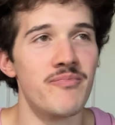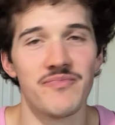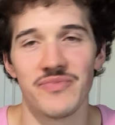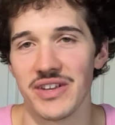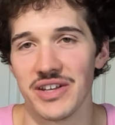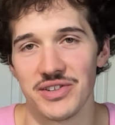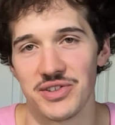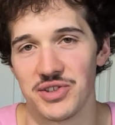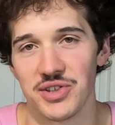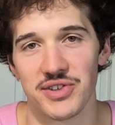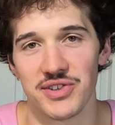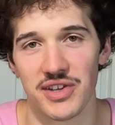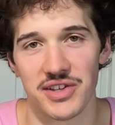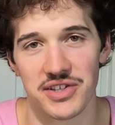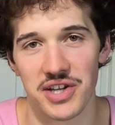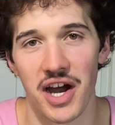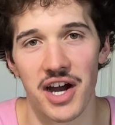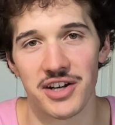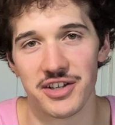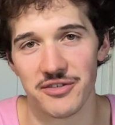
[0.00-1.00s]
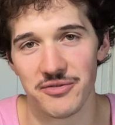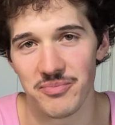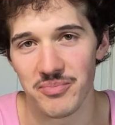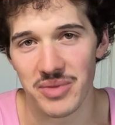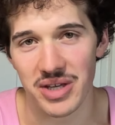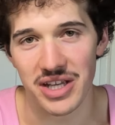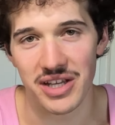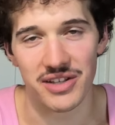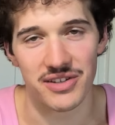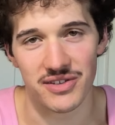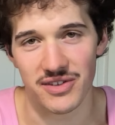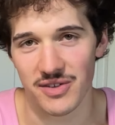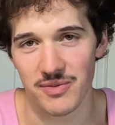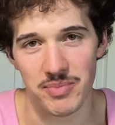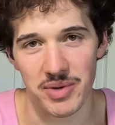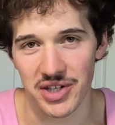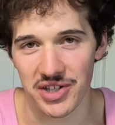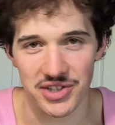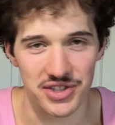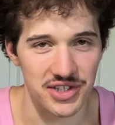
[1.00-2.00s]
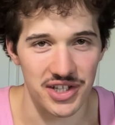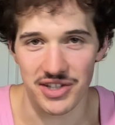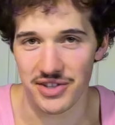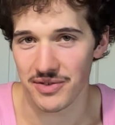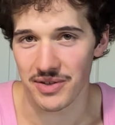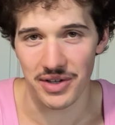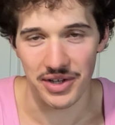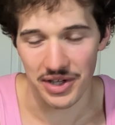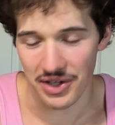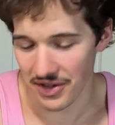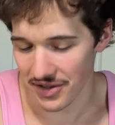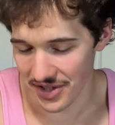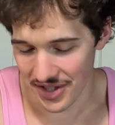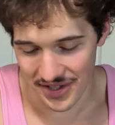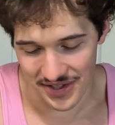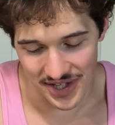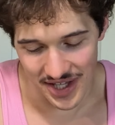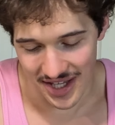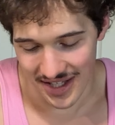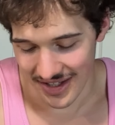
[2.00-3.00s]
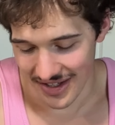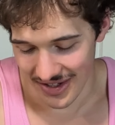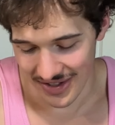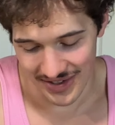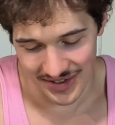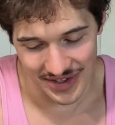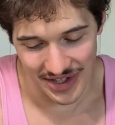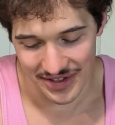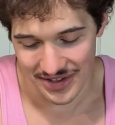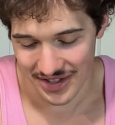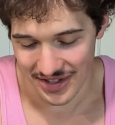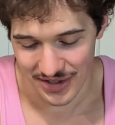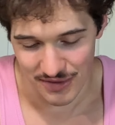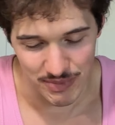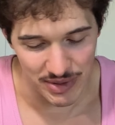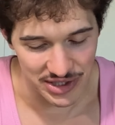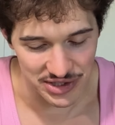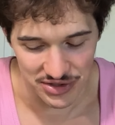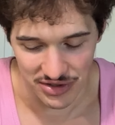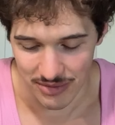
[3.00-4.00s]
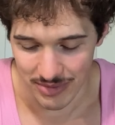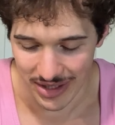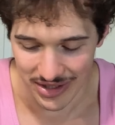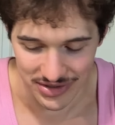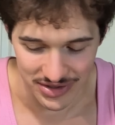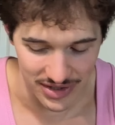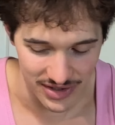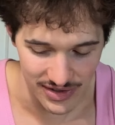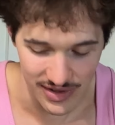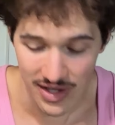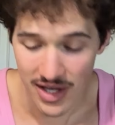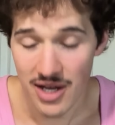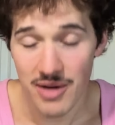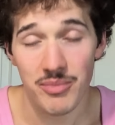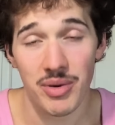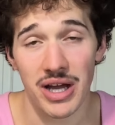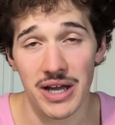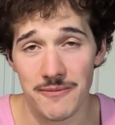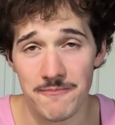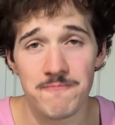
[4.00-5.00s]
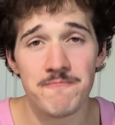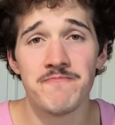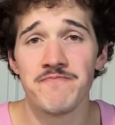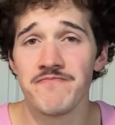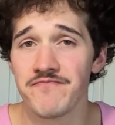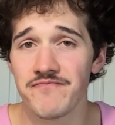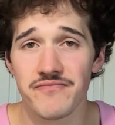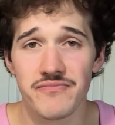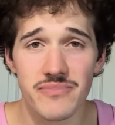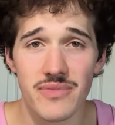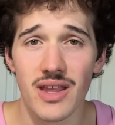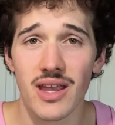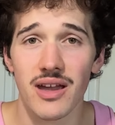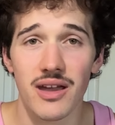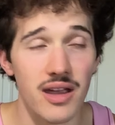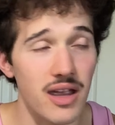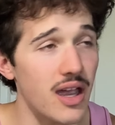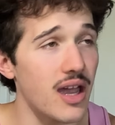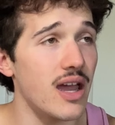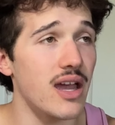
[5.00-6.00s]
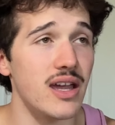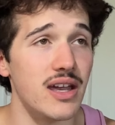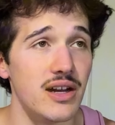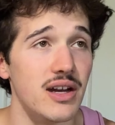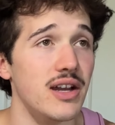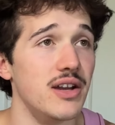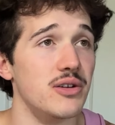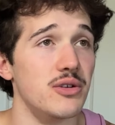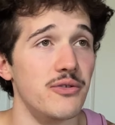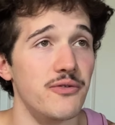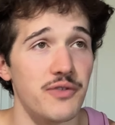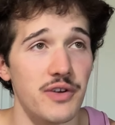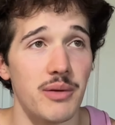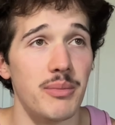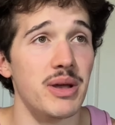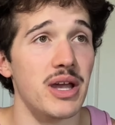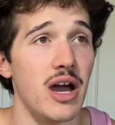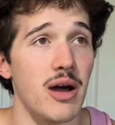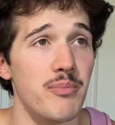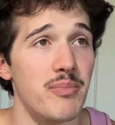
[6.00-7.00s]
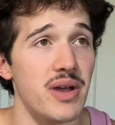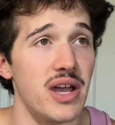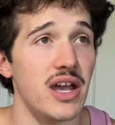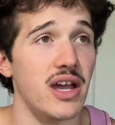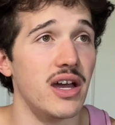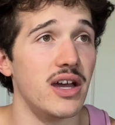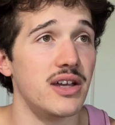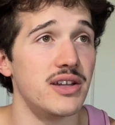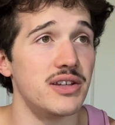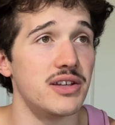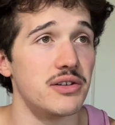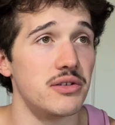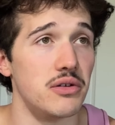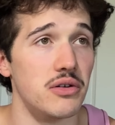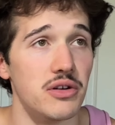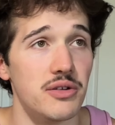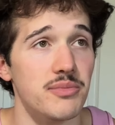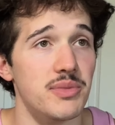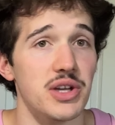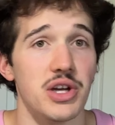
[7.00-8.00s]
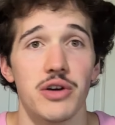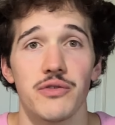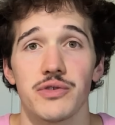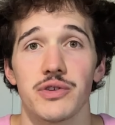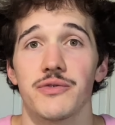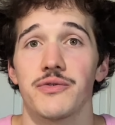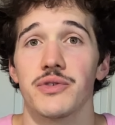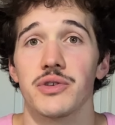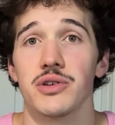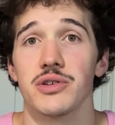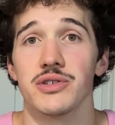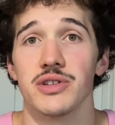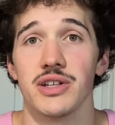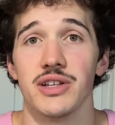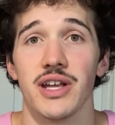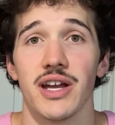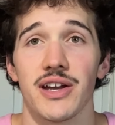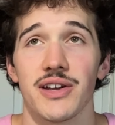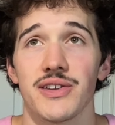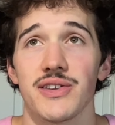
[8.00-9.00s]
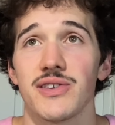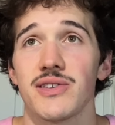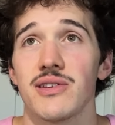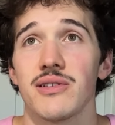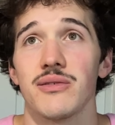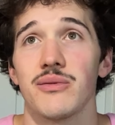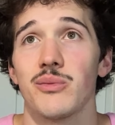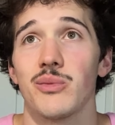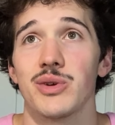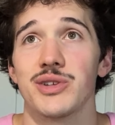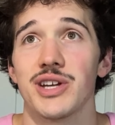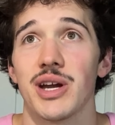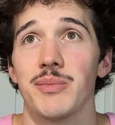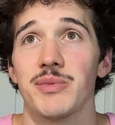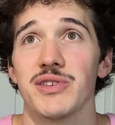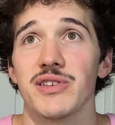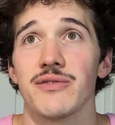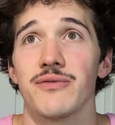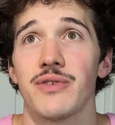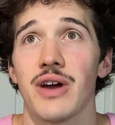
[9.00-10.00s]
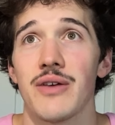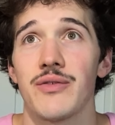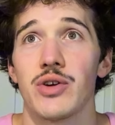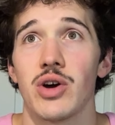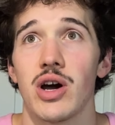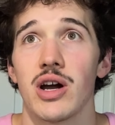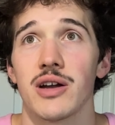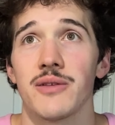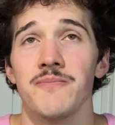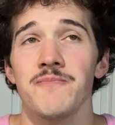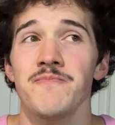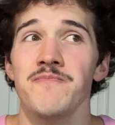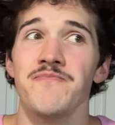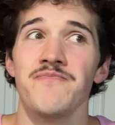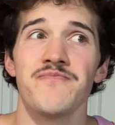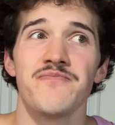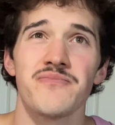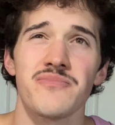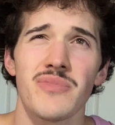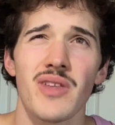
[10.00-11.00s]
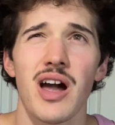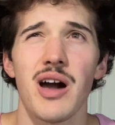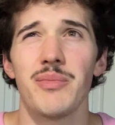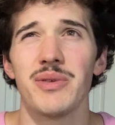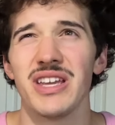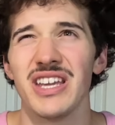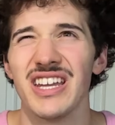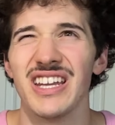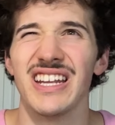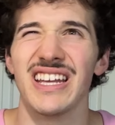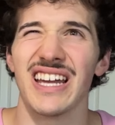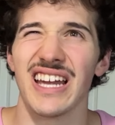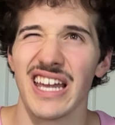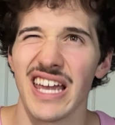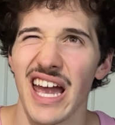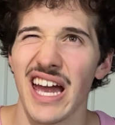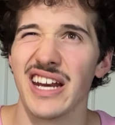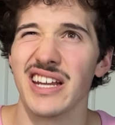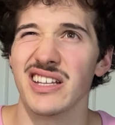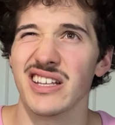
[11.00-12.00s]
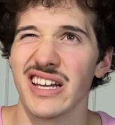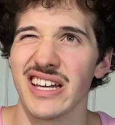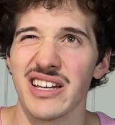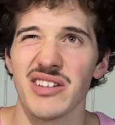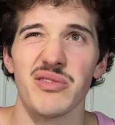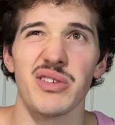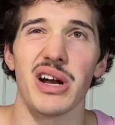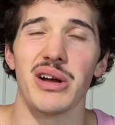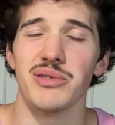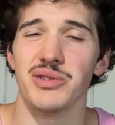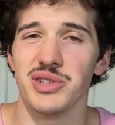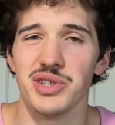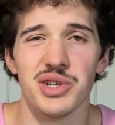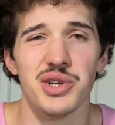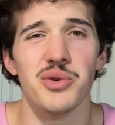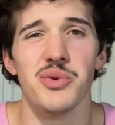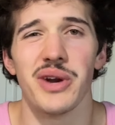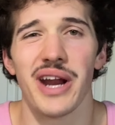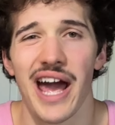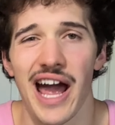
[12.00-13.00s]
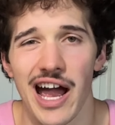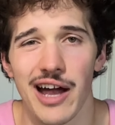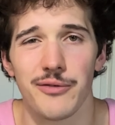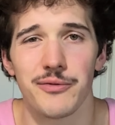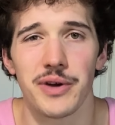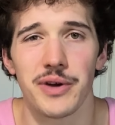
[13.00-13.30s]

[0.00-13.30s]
It's just a ton of meat and spinach. That's really all this is. There's nothing special about this. But it'll fill me up and it'll hold me over for the next, what time is it, 5 o'clock? I'll be eating again in like around 2.5